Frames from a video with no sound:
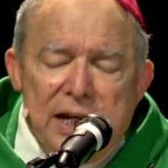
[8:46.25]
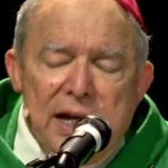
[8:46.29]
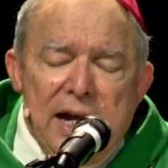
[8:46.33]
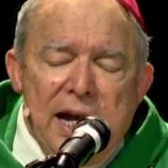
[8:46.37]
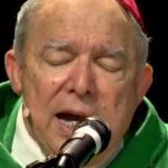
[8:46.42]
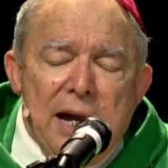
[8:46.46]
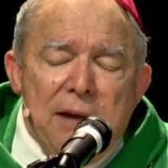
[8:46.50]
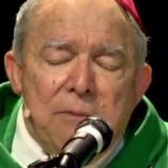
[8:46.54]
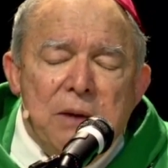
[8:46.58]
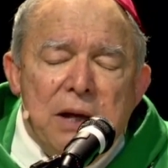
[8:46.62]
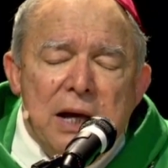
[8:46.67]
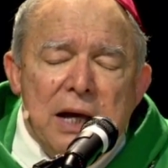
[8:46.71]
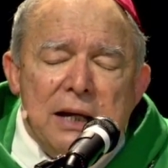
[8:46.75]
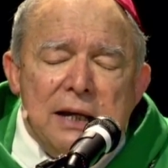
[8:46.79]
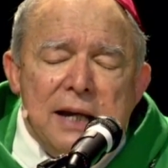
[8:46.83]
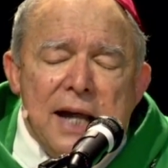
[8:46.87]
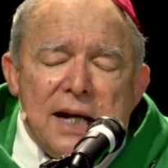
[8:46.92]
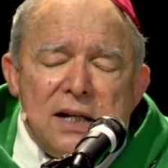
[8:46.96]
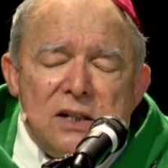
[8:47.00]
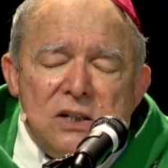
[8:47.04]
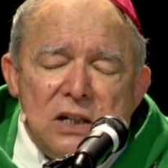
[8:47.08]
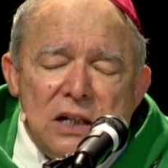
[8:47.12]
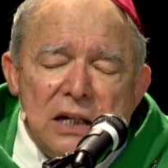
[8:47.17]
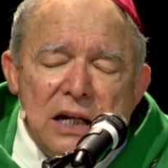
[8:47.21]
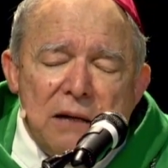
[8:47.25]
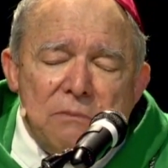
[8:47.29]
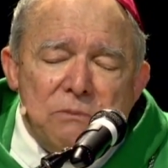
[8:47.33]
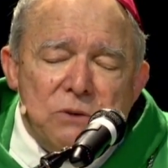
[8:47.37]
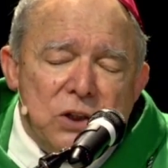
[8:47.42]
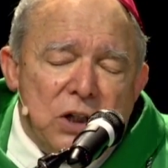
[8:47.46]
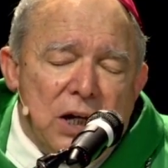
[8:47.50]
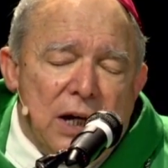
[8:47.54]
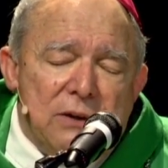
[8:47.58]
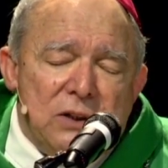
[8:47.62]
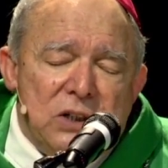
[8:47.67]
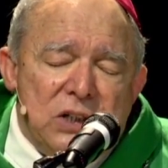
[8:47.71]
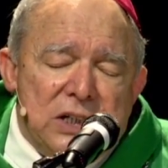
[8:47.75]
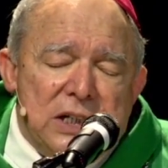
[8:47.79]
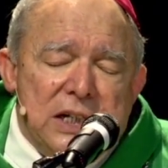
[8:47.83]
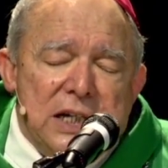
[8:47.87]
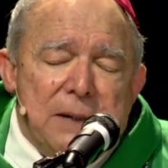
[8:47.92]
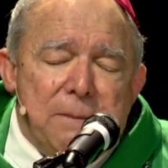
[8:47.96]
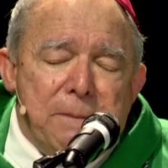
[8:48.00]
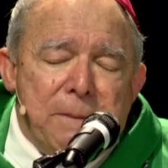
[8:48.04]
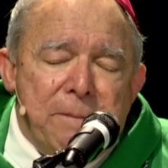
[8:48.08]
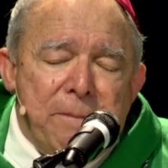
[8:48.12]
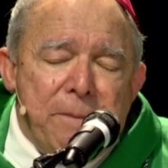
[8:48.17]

came next to him, chest deep.